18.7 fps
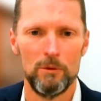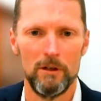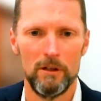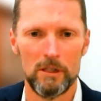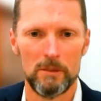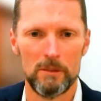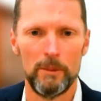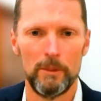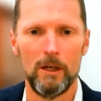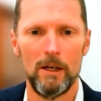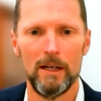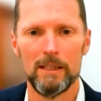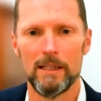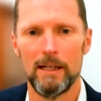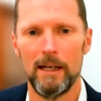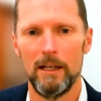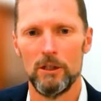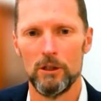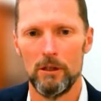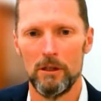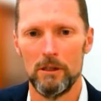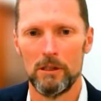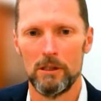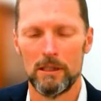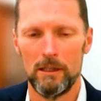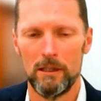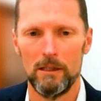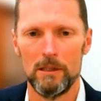Whereas the buyer's agent
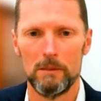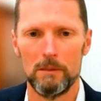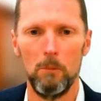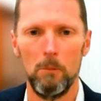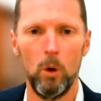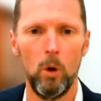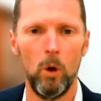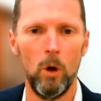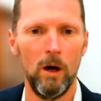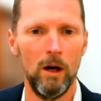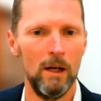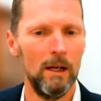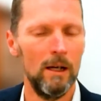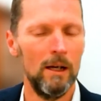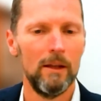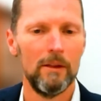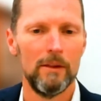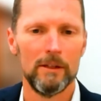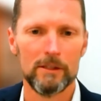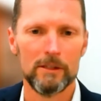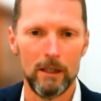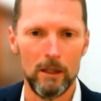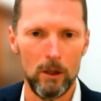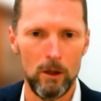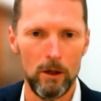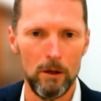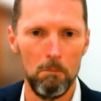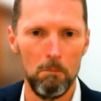is is more there's a
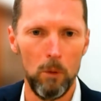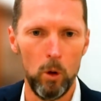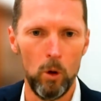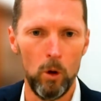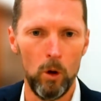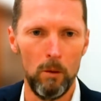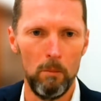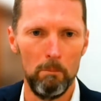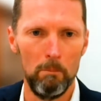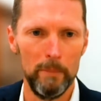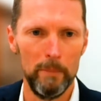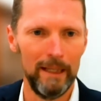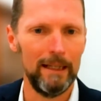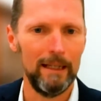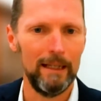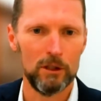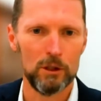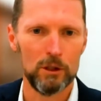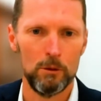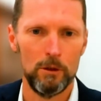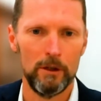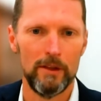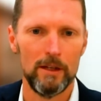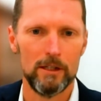lot more meaning to it.